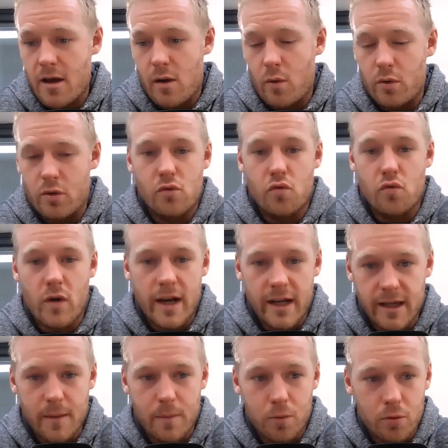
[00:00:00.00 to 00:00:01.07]
I would
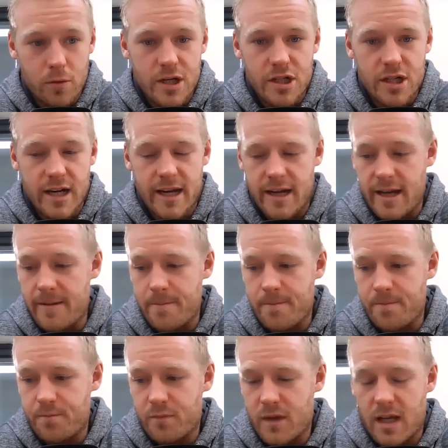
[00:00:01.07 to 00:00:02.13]
greatly appreciate it
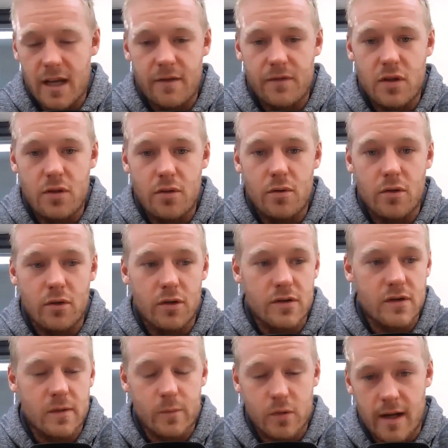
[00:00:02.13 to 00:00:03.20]
if you could
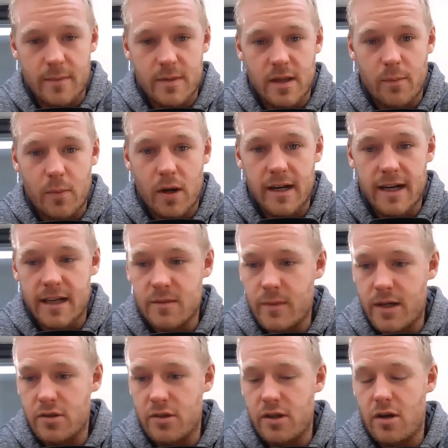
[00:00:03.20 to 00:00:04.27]
subscribe to the podcast,
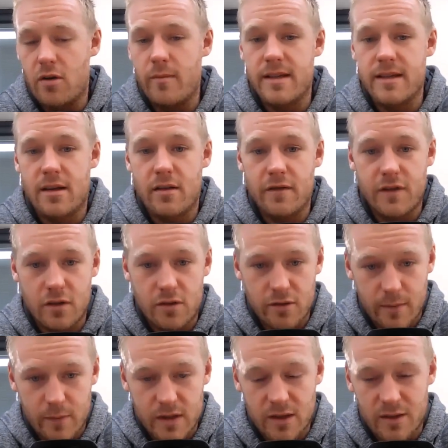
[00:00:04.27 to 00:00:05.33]
make sure you don't miss out on future
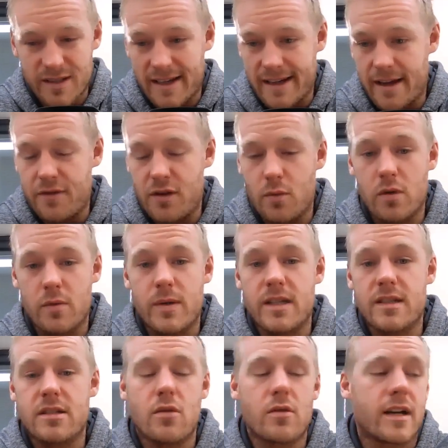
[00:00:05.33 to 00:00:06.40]
episodes. And if you would be
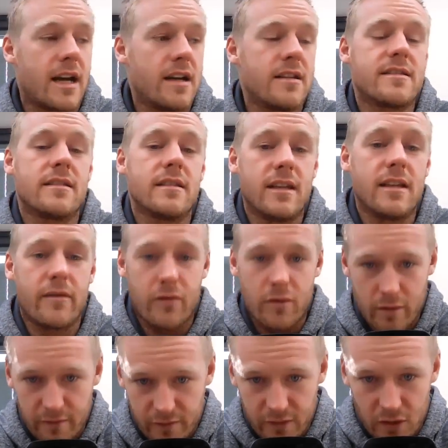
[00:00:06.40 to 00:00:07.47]
so kind as to leave a
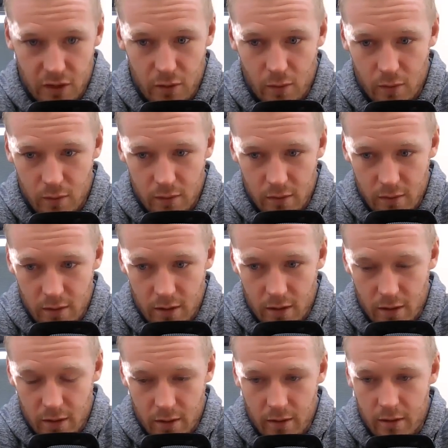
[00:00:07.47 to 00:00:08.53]
review
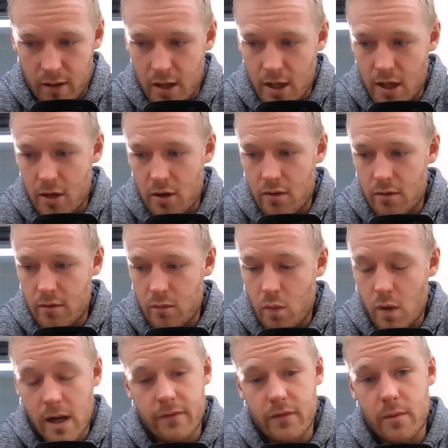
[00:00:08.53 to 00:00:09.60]
on
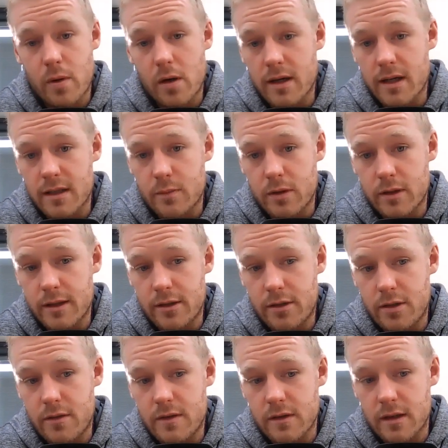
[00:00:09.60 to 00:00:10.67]
whatever podcast player you
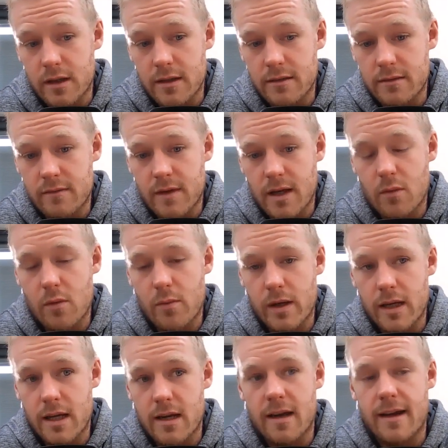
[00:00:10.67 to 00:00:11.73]
utilize, that would
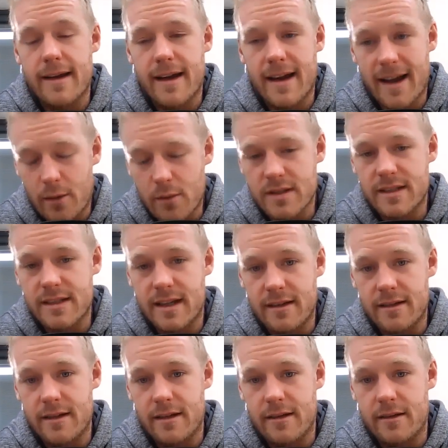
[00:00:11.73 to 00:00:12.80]
be
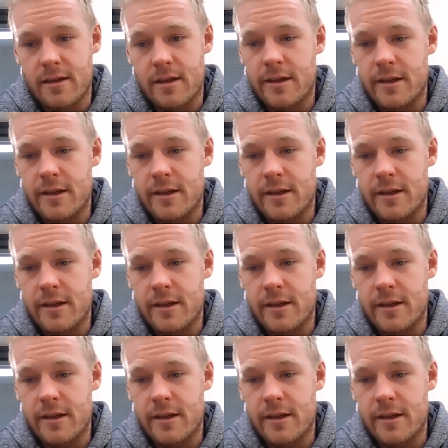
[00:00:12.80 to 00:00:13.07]
outstanding.